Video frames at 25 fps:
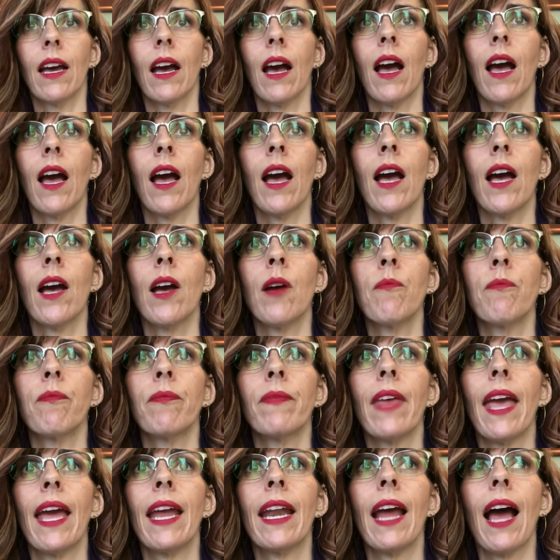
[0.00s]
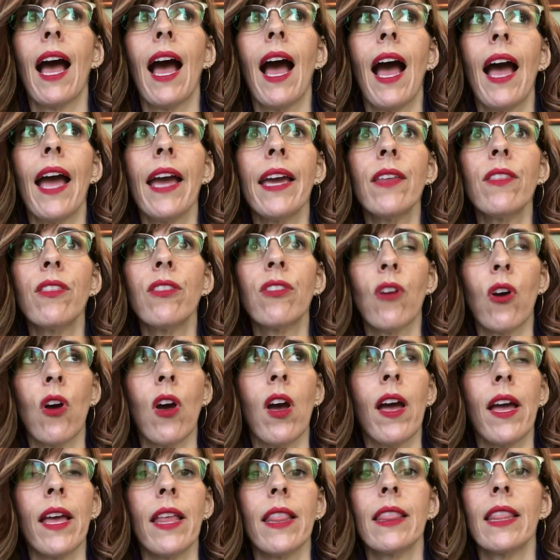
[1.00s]
Um, and I
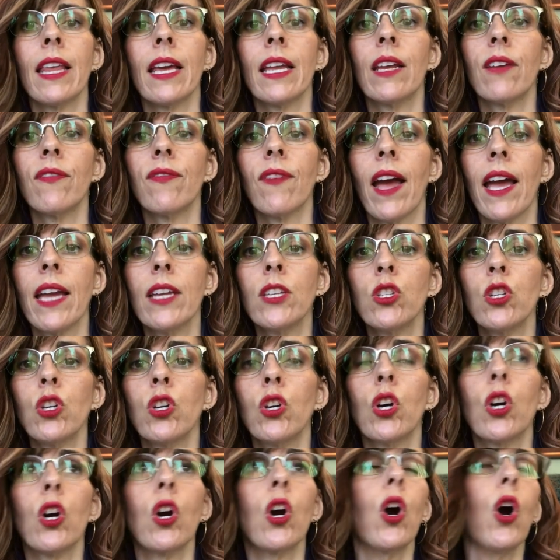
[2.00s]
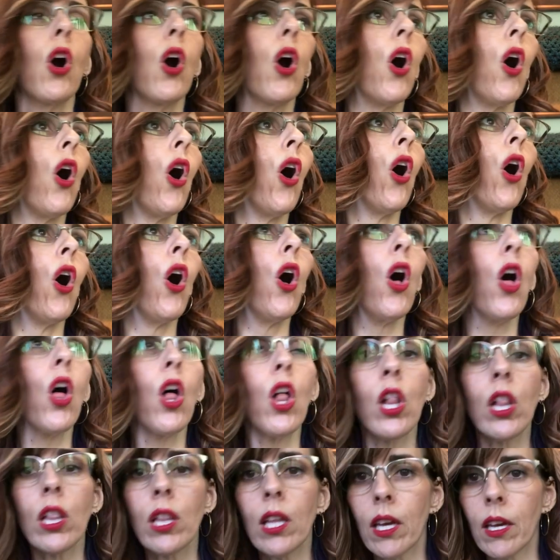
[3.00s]
thought that if I took
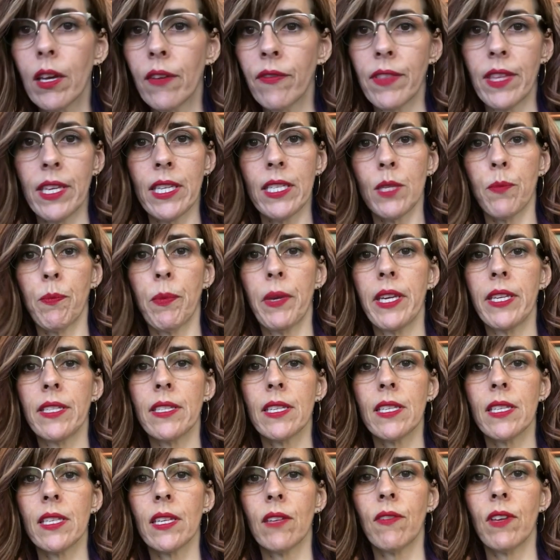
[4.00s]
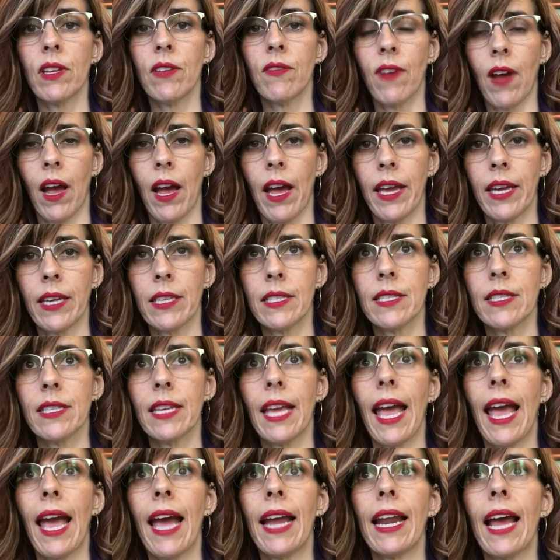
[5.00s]
all of these pieces of advice
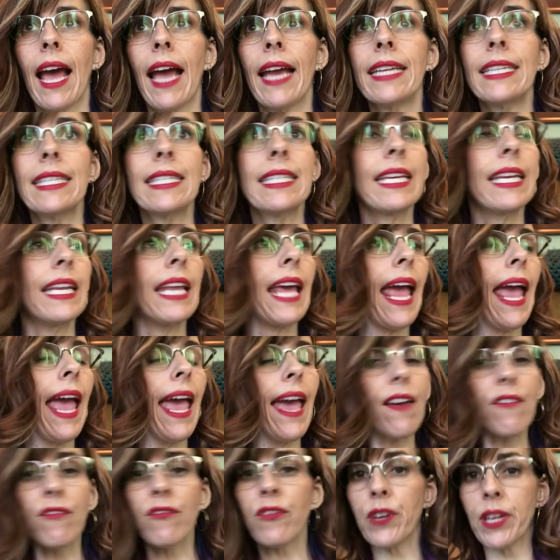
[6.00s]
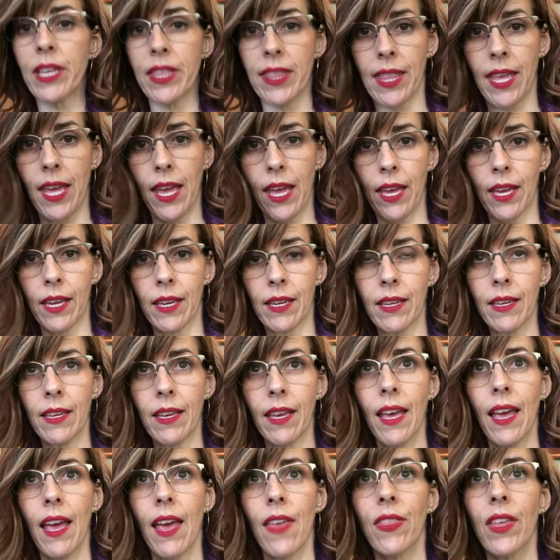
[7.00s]
and I did everything,
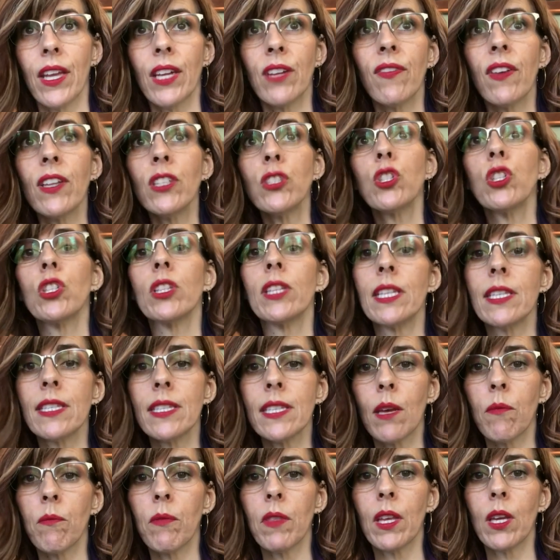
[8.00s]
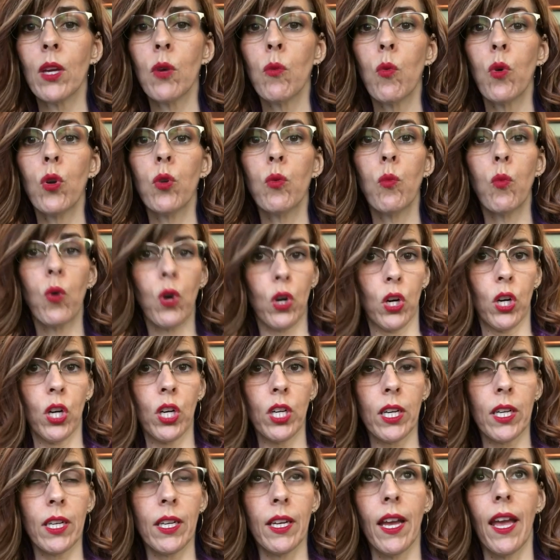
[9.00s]
that eventually something would
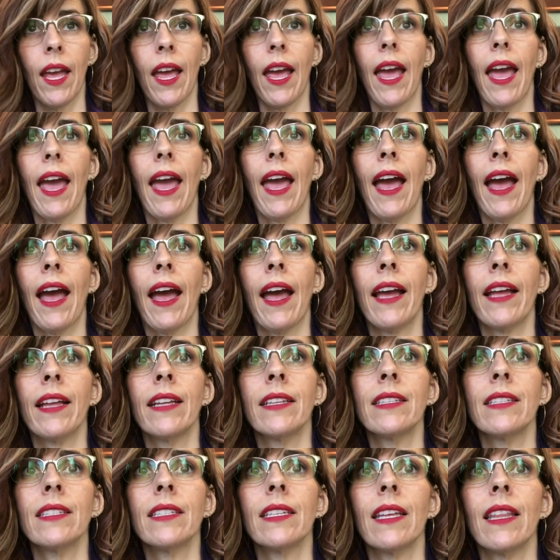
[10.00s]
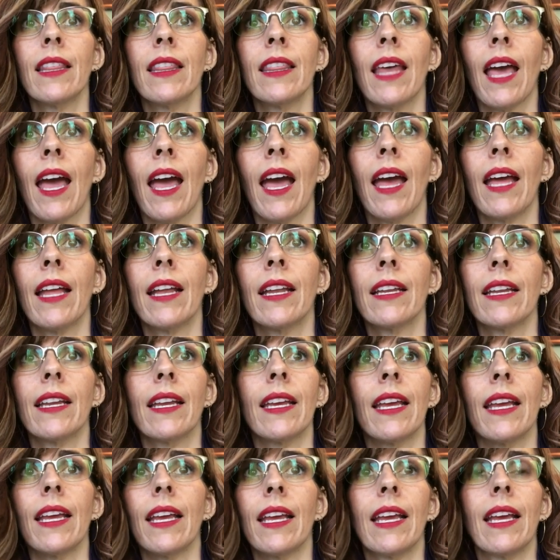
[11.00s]
work and that
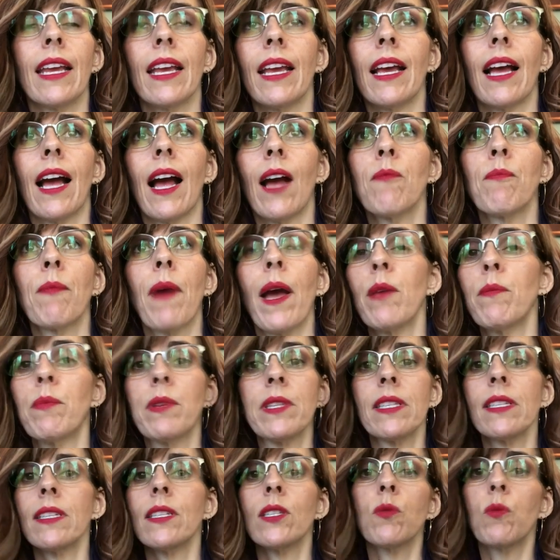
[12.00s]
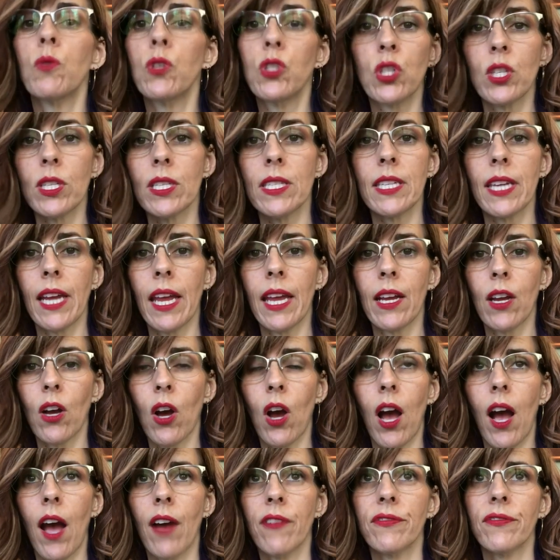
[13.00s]
my business would just take
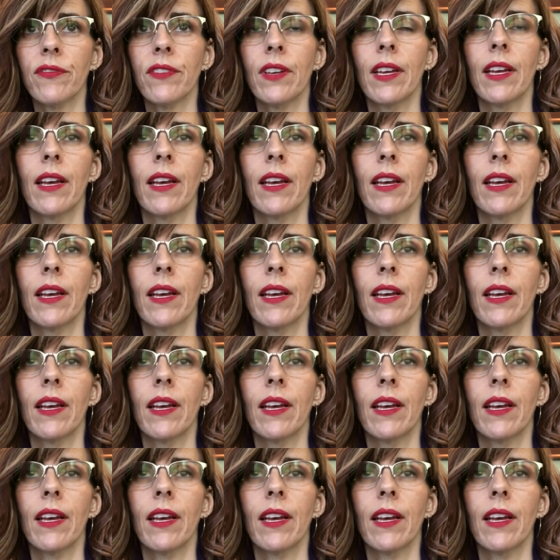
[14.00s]
off.